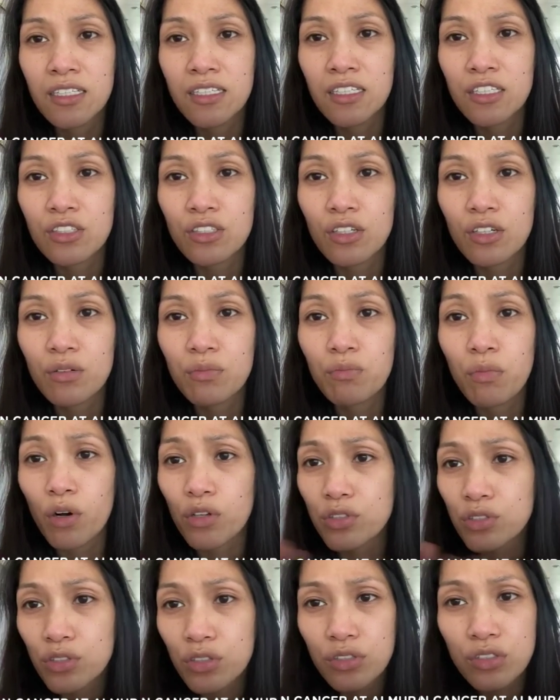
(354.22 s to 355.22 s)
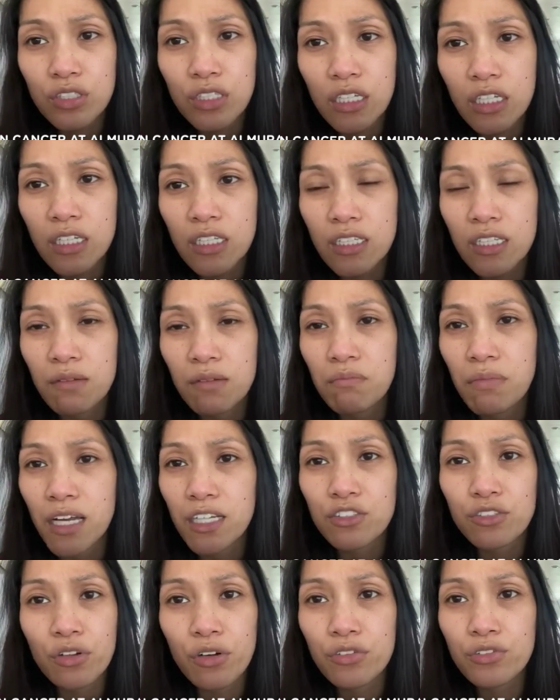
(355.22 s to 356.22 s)
So Boston Sea, the
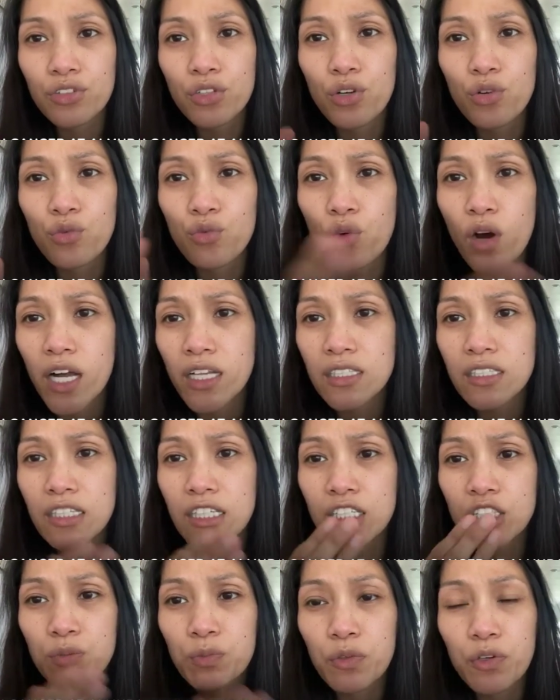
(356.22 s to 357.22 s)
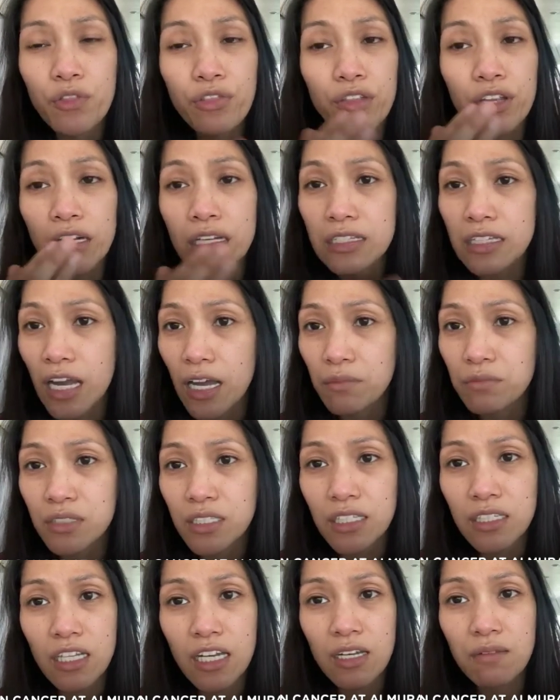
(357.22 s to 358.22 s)
best also, 1 teaspoon 3 times
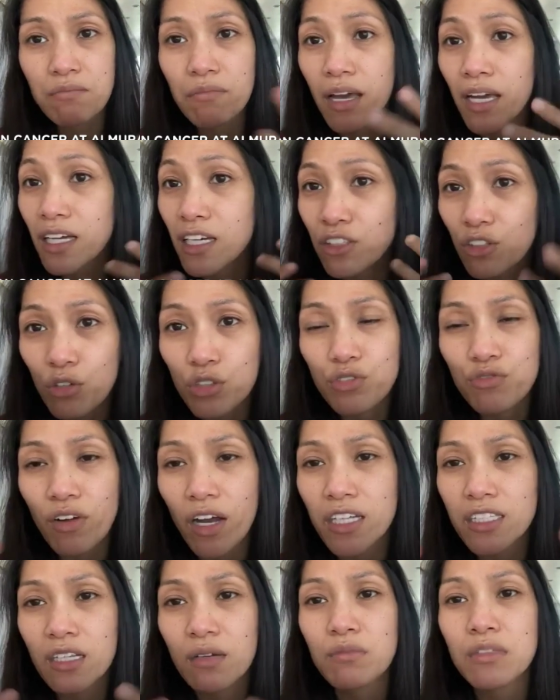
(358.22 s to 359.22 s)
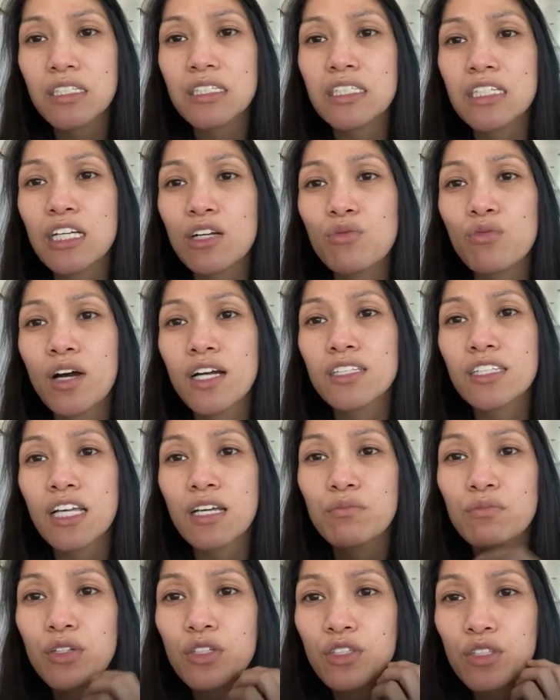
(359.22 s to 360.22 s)
a day. Megadose vitamin C, 1
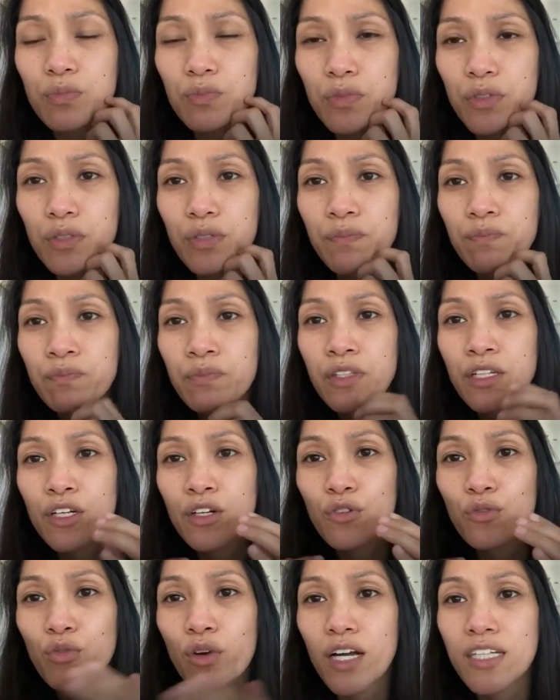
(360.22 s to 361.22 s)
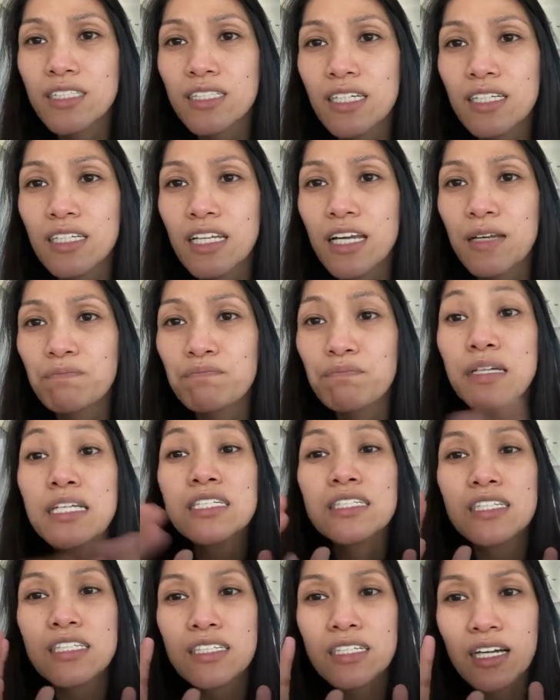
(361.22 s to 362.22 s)
tablespoon once a day.
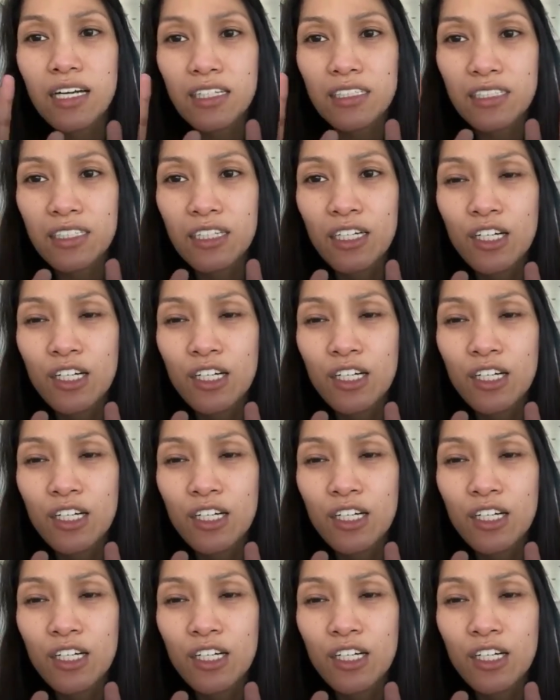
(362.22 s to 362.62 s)
Pixie dust,